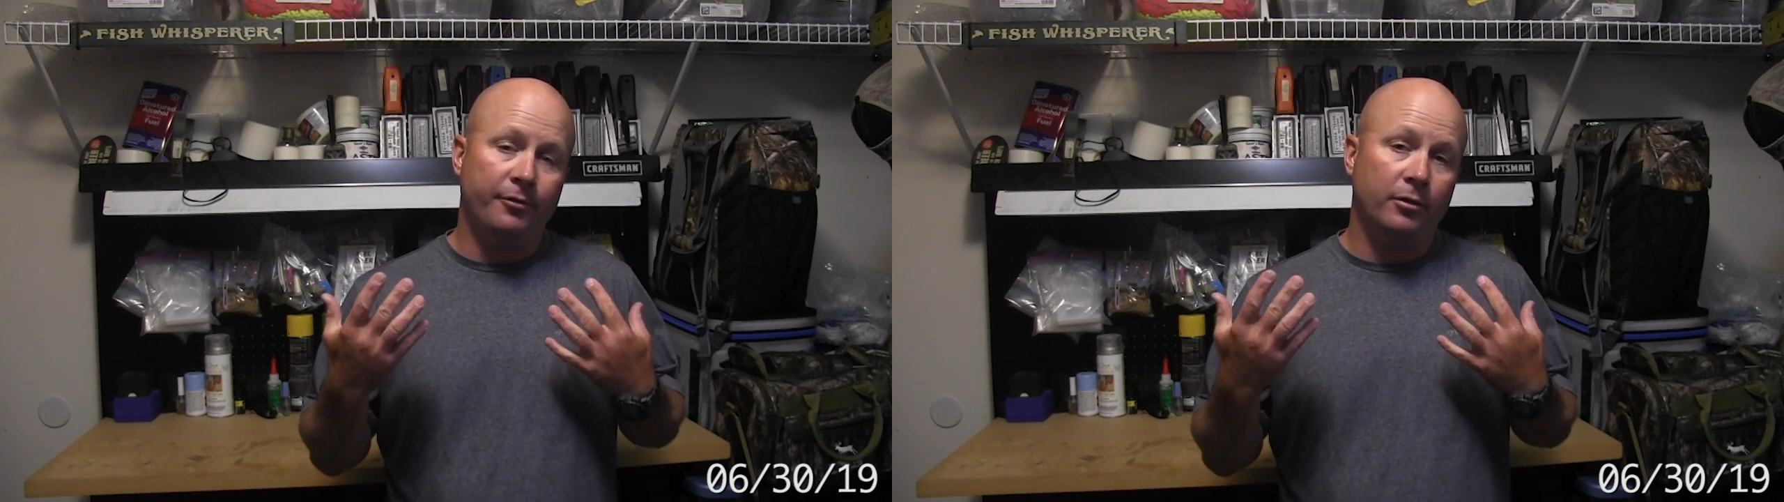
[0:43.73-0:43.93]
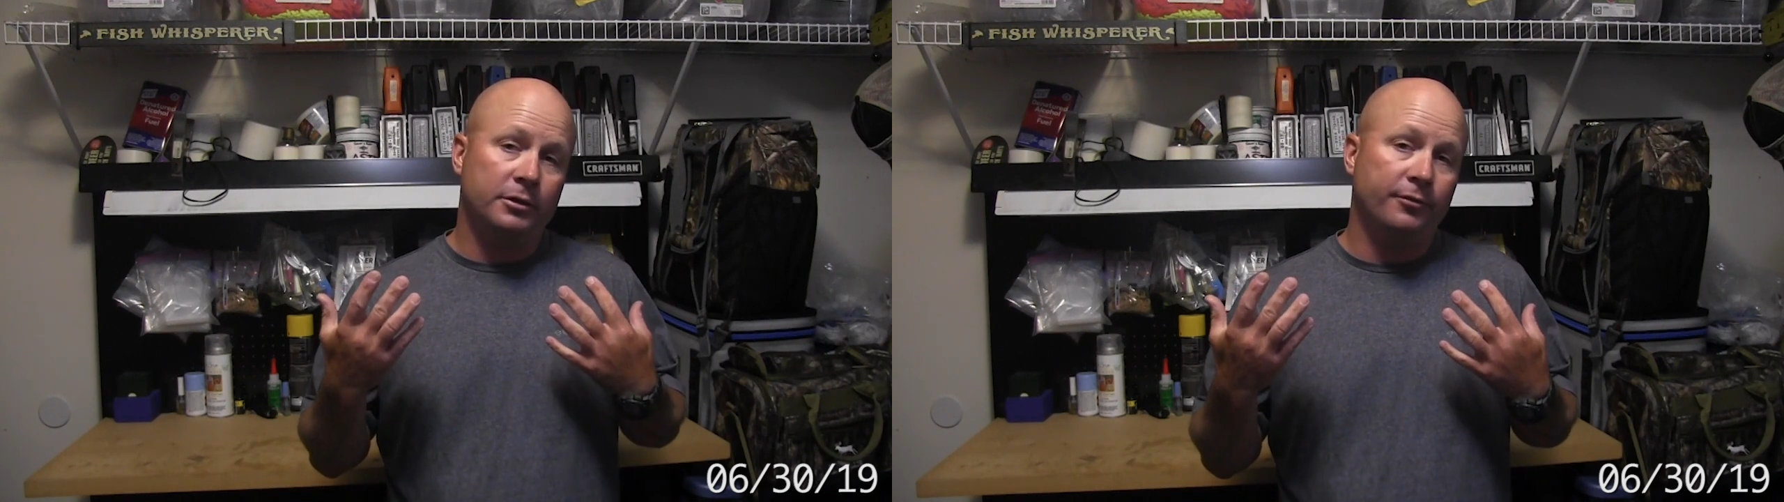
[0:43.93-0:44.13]

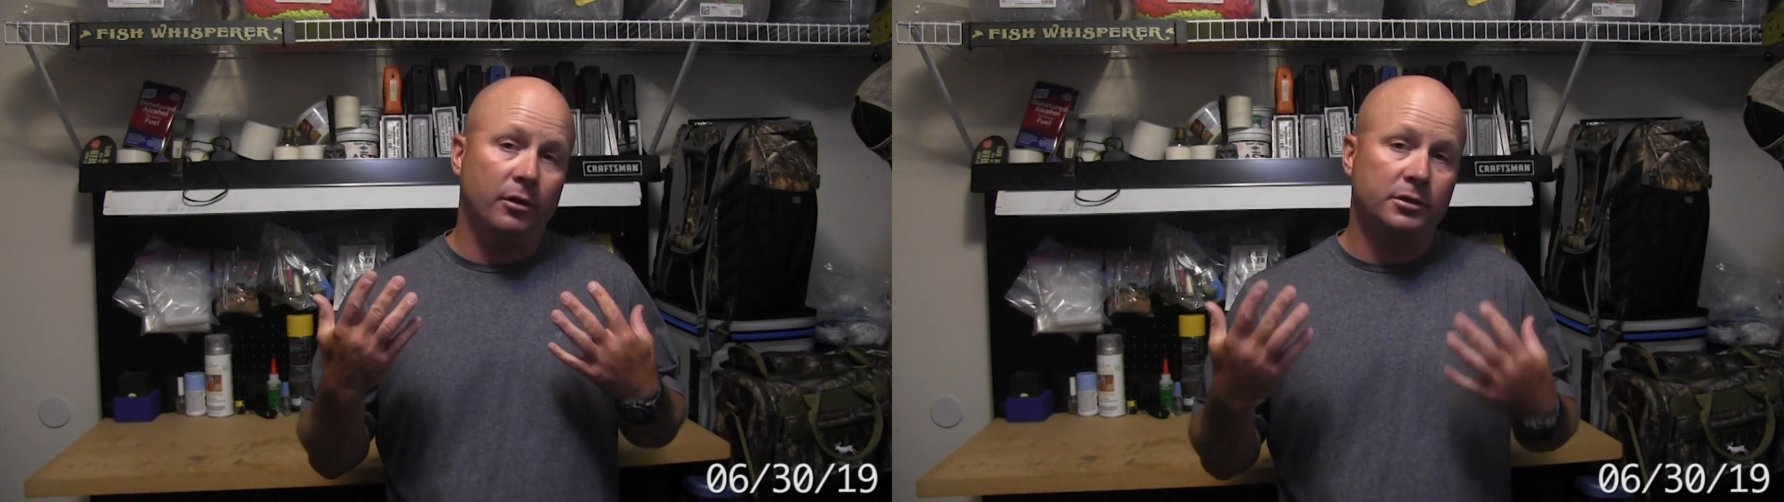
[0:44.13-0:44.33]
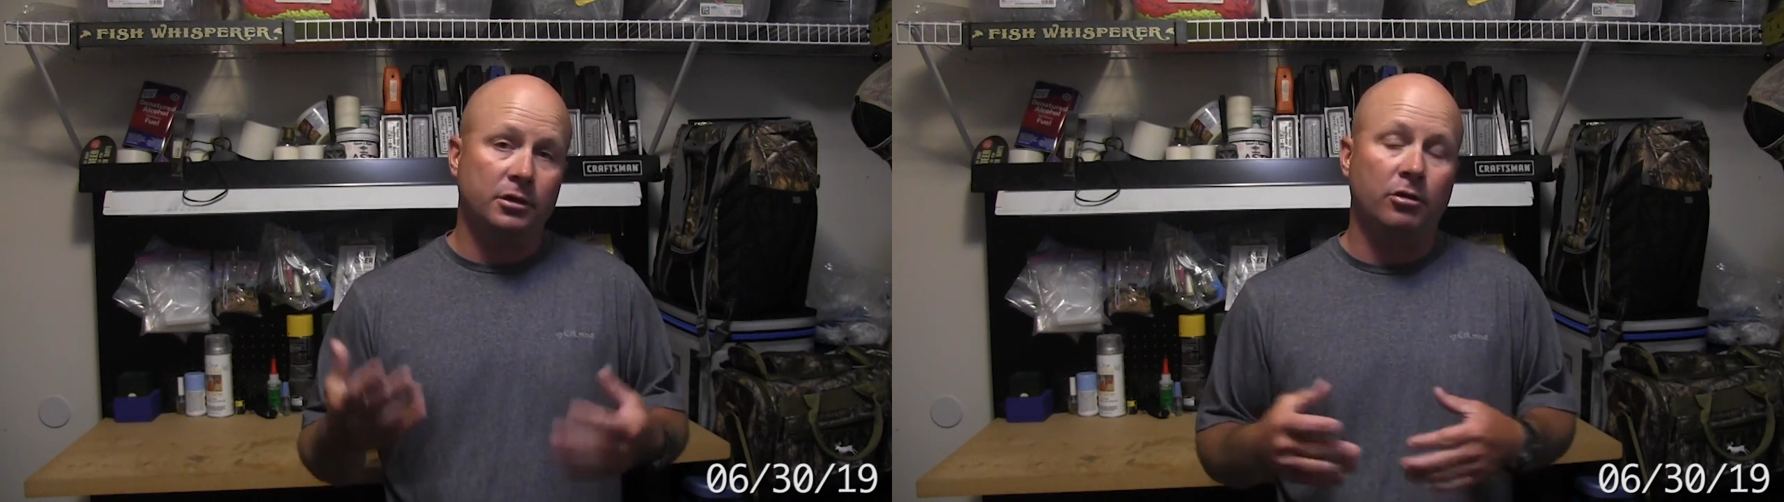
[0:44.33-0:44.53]
for as
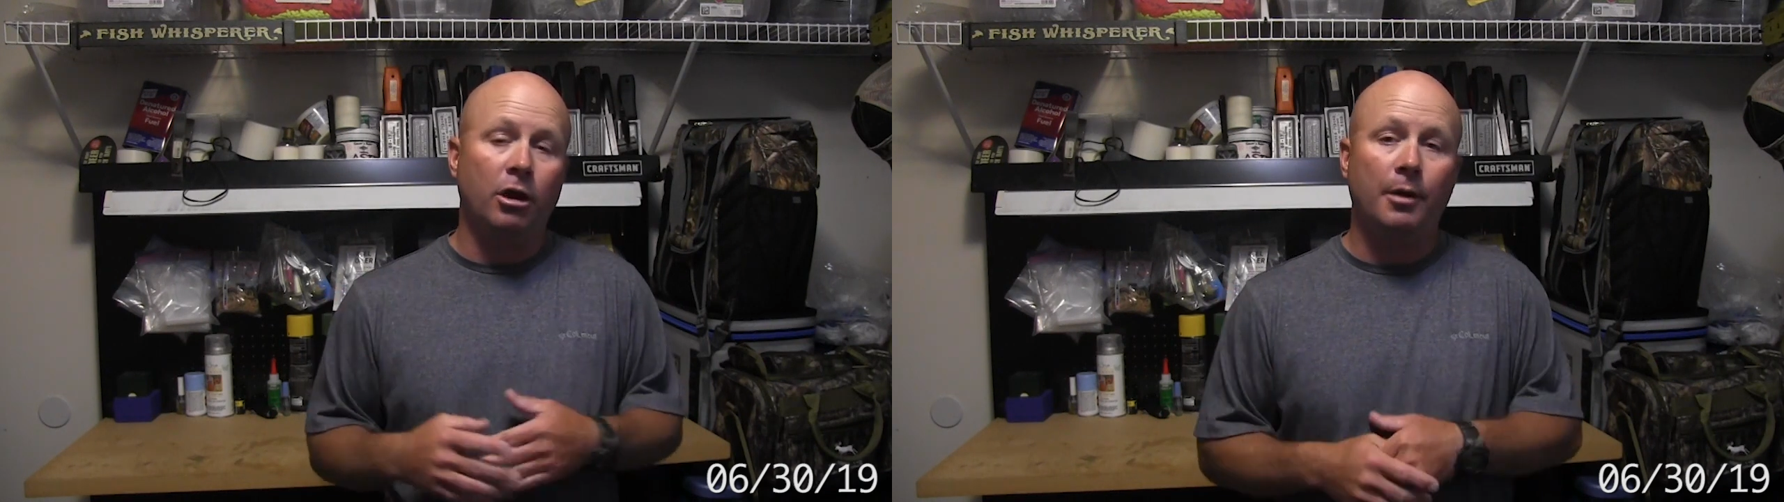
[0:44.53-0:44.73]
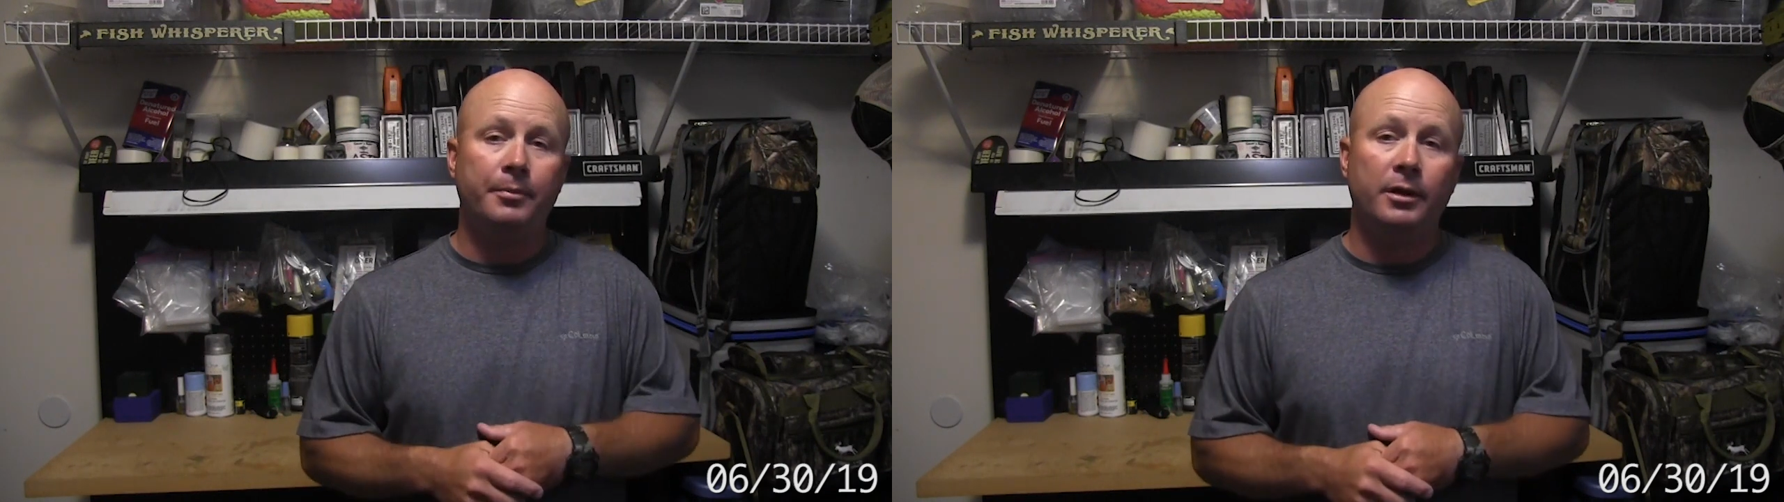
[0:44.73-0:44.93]
far as the
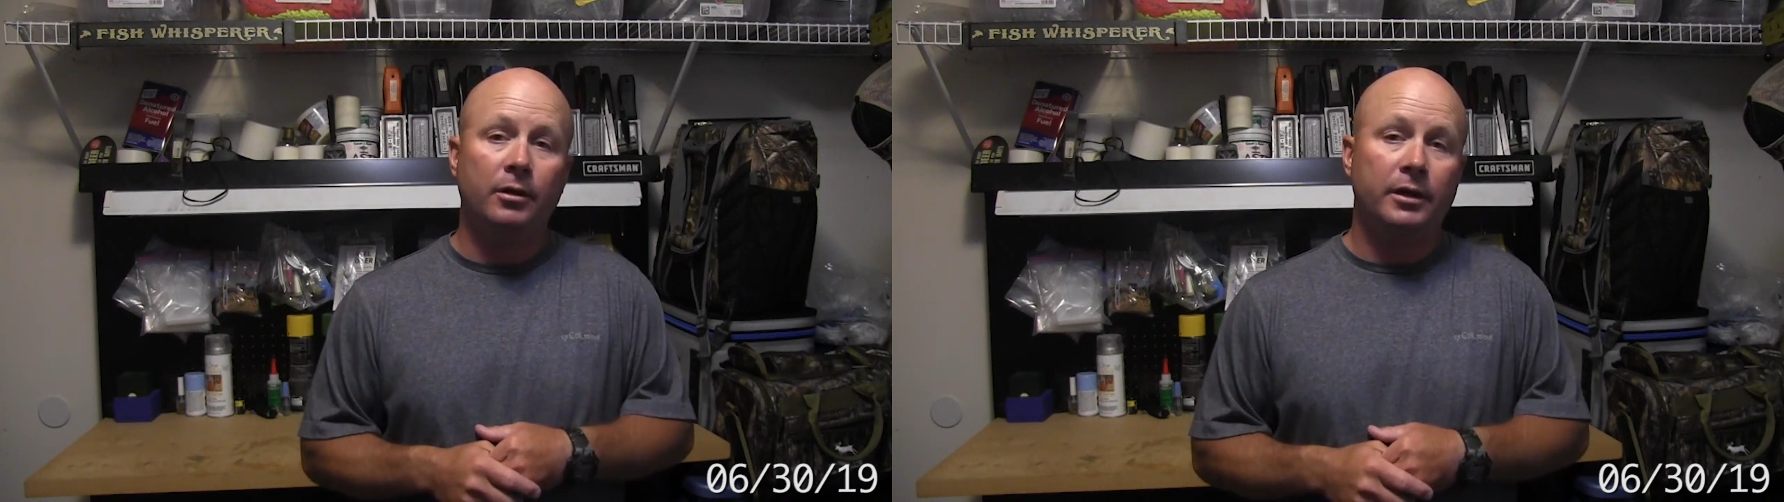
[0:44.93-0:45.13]
crappie